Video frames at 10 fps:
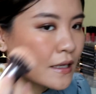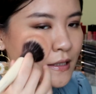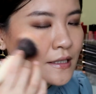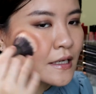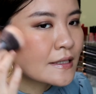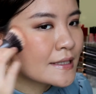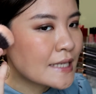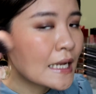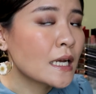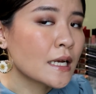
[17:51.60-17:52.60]
It's a
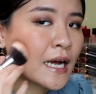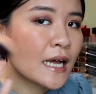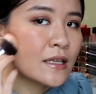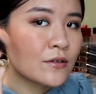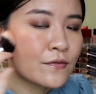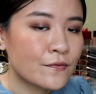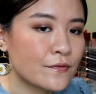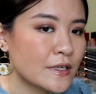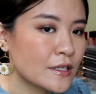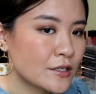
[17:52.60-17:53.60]
satin kind of
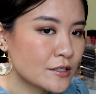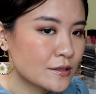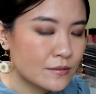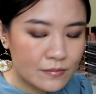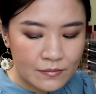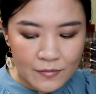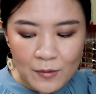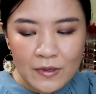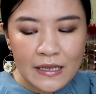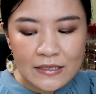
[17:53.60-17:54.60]
finish.
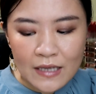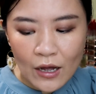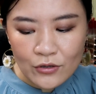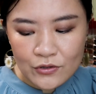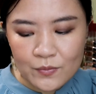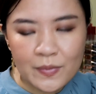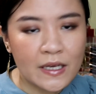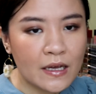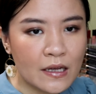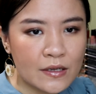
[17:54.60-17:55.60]
Maybe that's also
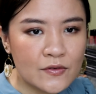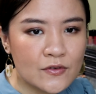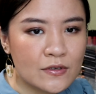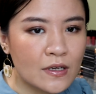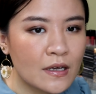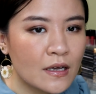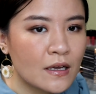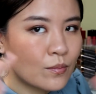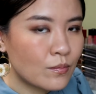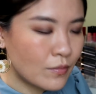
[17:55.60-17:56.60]
because
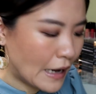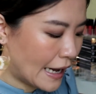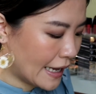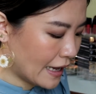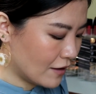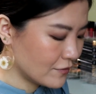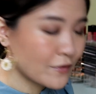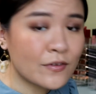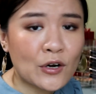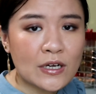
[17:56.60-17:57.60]
I have a
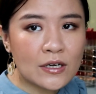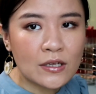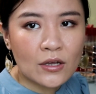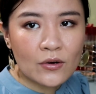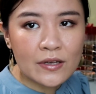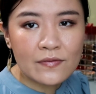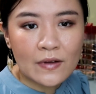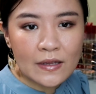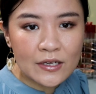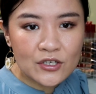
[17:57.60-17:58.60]
very glowy
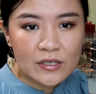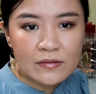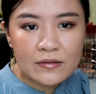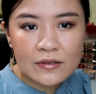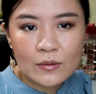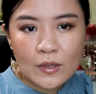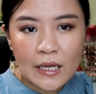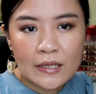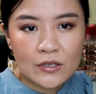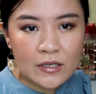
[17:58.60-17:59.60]
foundation
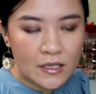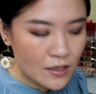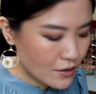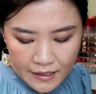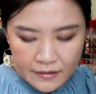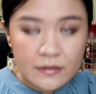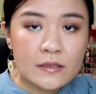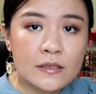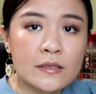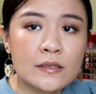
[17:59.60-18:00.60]
underneath.
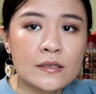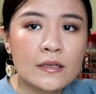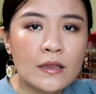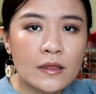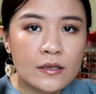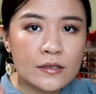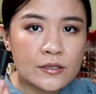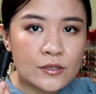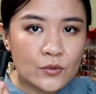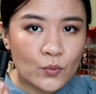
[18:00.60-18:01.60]
And the
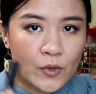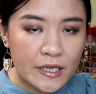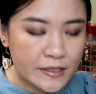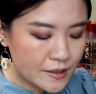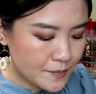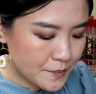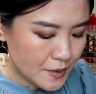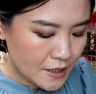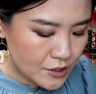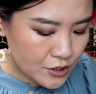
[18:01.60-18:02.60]
Sweet
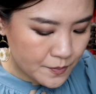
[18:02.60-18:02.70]
Peach